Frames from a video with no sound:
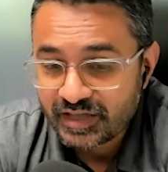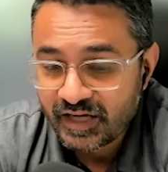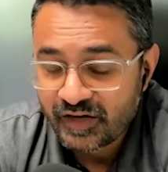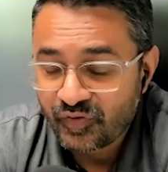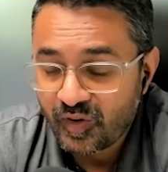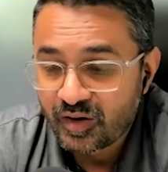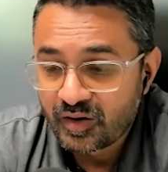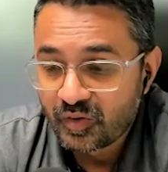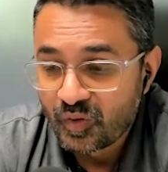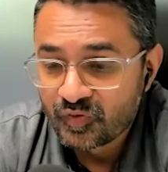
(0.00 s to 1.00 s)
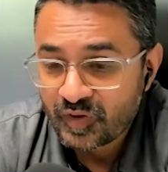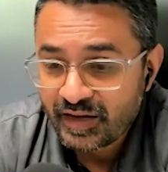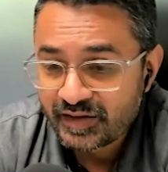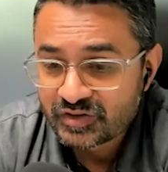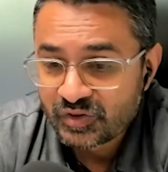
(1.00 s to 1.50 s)
If our
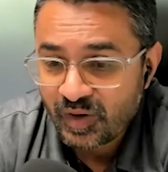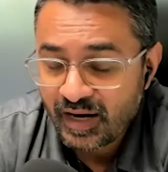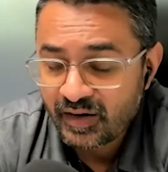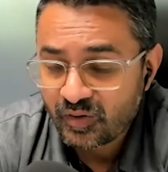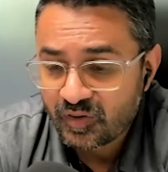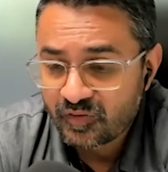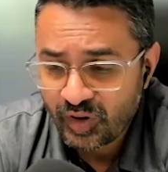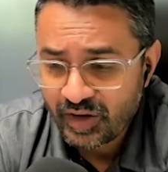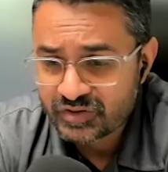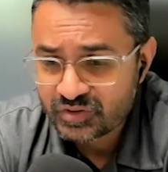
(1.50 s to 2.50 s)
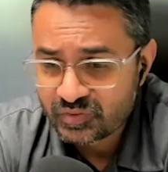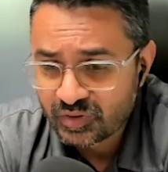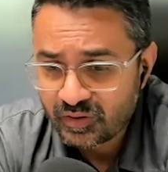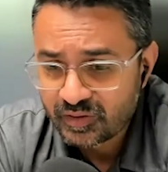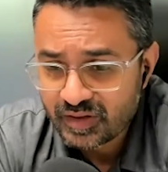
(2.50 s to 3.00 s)
overhead is too high or overhead is too
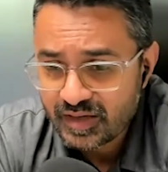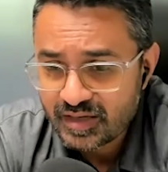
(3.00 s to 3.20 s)
low,